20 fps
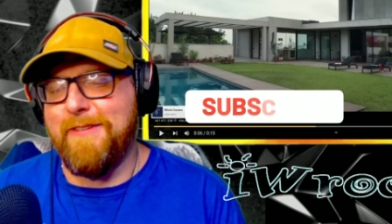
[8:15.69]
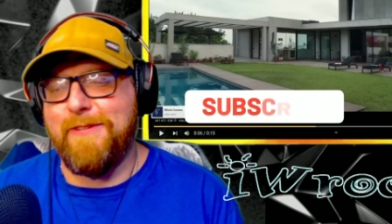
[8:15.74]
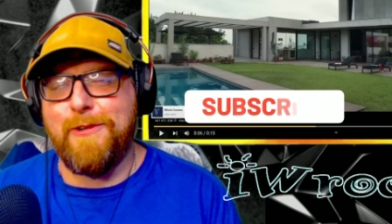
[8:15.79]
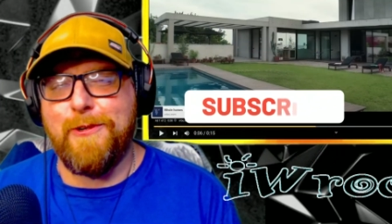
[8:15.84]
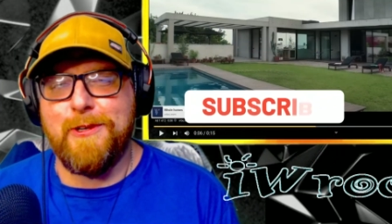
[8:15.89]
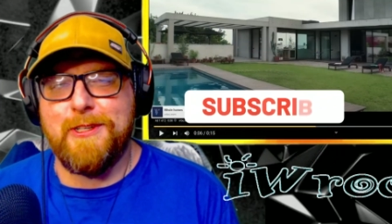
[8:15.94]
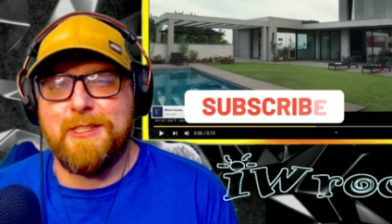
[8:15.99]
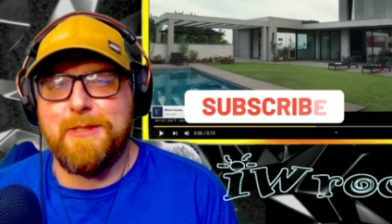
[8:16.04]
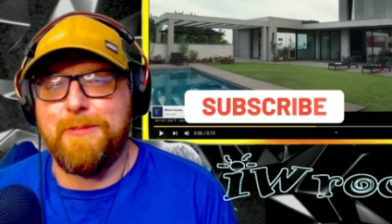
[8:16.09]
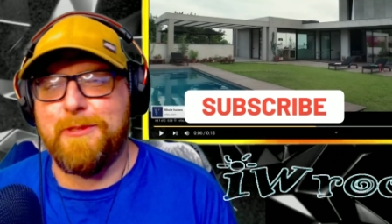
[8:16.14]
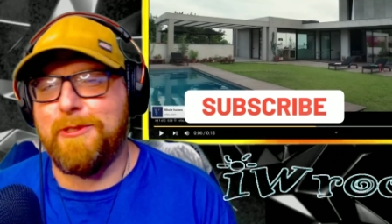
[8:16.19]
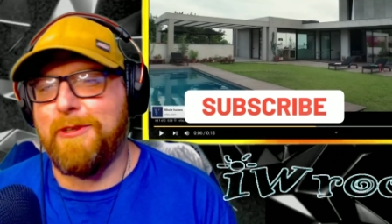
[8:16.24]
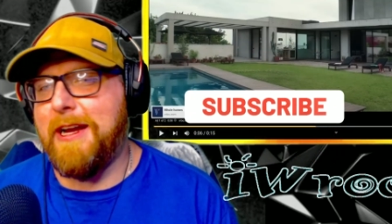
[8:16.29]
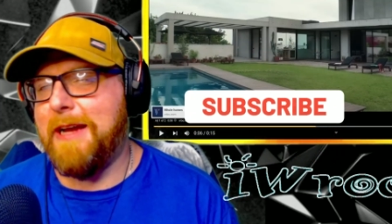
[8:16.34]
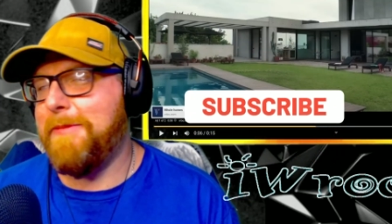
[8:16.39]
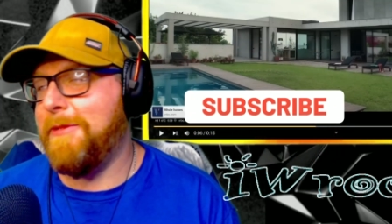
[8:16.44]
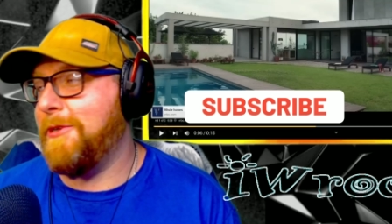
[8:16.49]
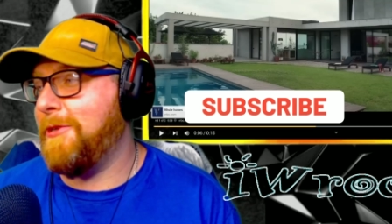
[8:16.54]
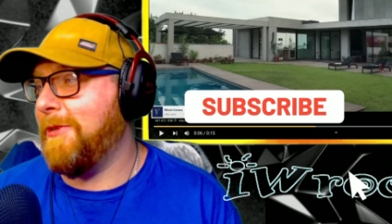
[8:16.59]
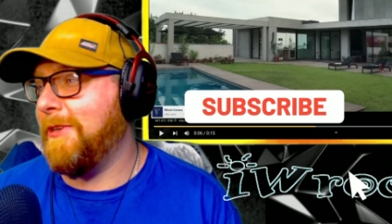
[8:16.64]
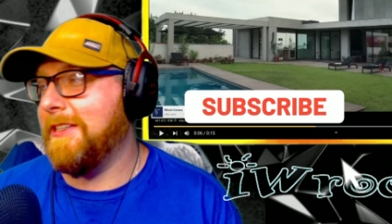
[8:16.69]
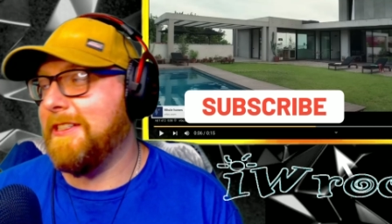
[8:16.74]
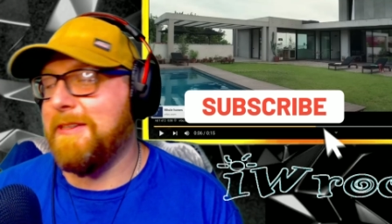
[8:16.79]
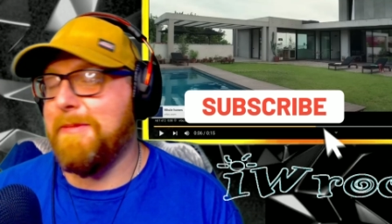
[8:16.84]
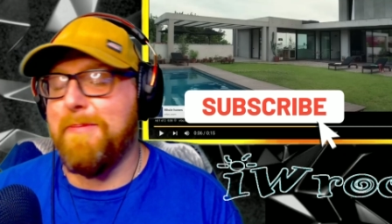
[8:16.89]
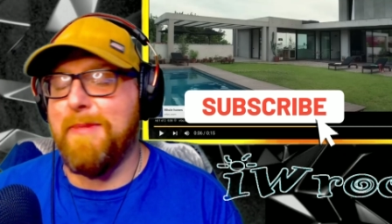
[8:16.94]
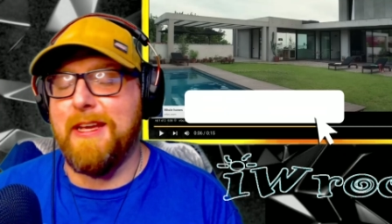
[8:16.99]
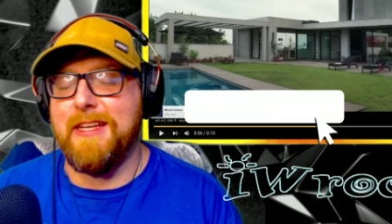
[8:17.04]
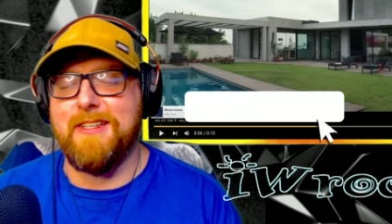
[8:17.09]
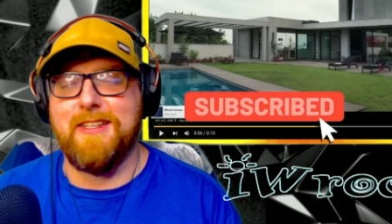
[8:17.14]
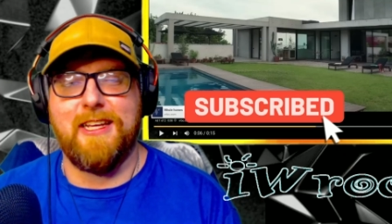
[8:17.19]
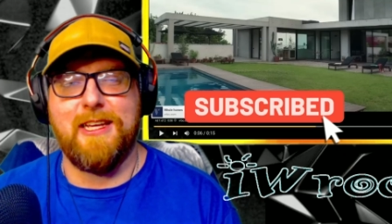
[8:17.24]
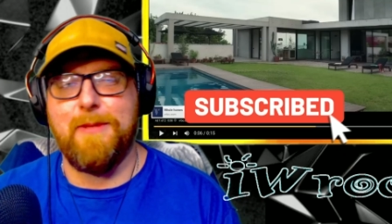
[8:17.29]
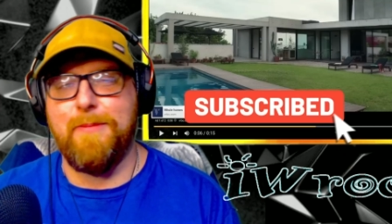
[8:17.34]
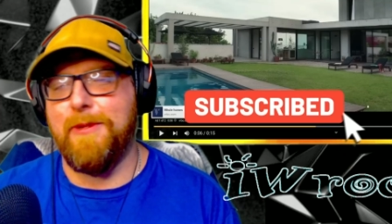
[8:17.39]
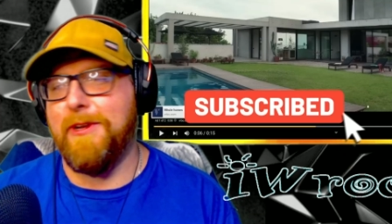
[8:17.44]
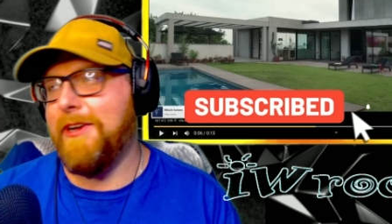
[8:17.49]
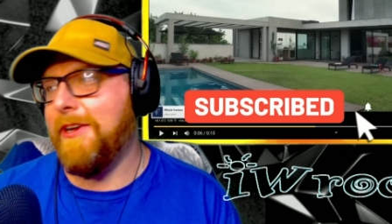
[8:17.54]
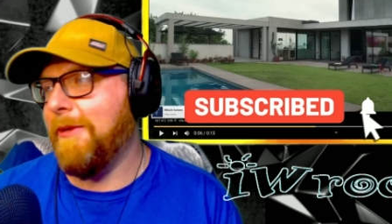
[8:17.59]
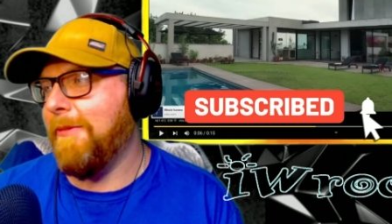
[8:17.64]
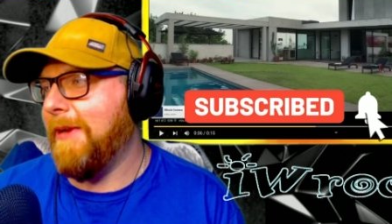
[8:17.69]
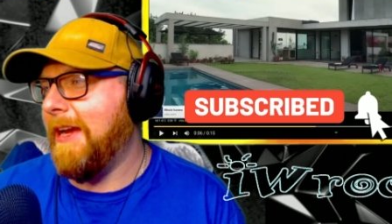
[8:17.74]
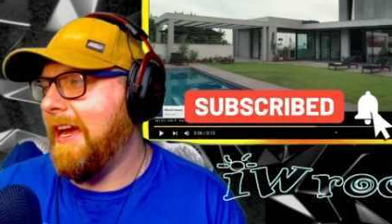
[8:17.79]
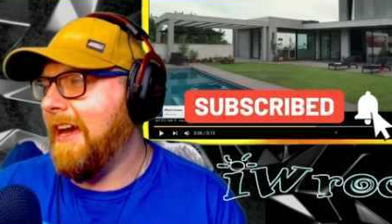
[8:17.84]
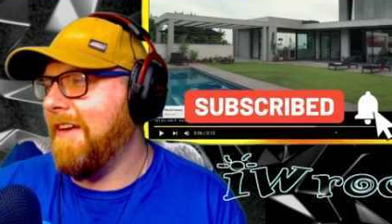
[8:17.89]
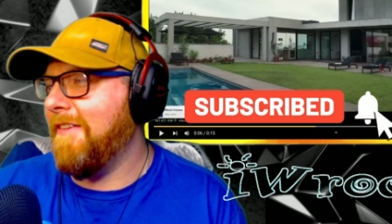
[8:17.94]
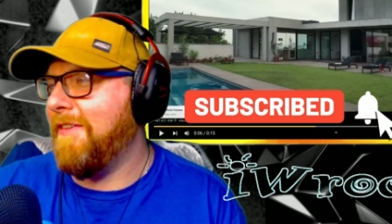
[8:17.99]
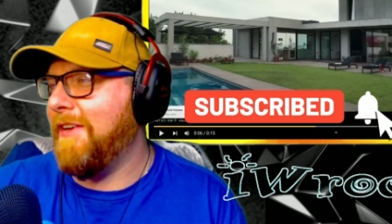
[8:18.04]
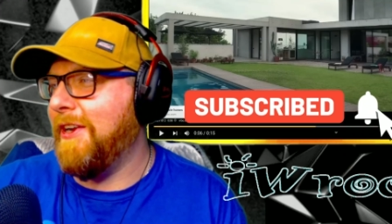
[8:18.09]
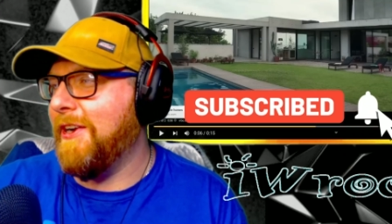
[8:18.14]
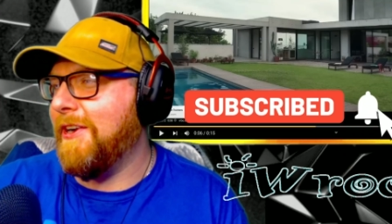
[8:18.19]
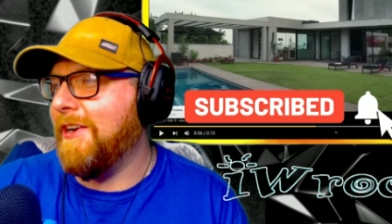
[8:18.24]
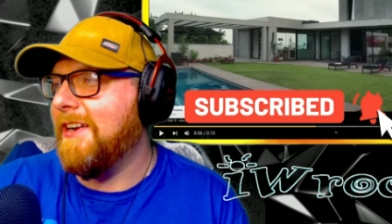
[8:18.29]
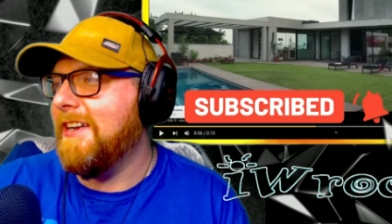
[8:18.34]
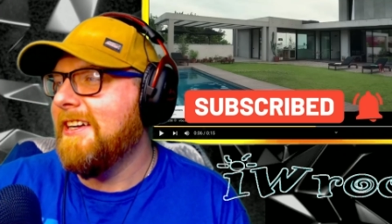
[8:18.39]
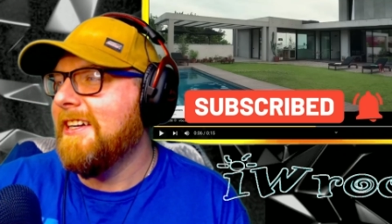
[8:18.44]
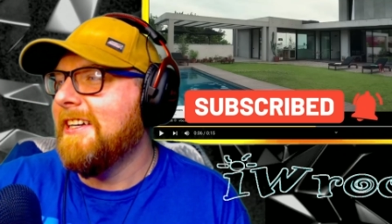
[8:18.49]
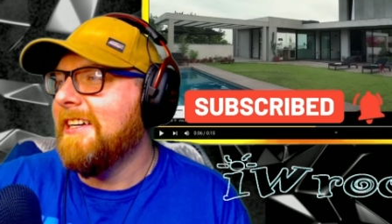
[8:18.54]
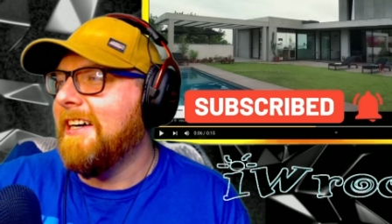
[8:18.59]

Of course, subscribe to join this amazing community we have here.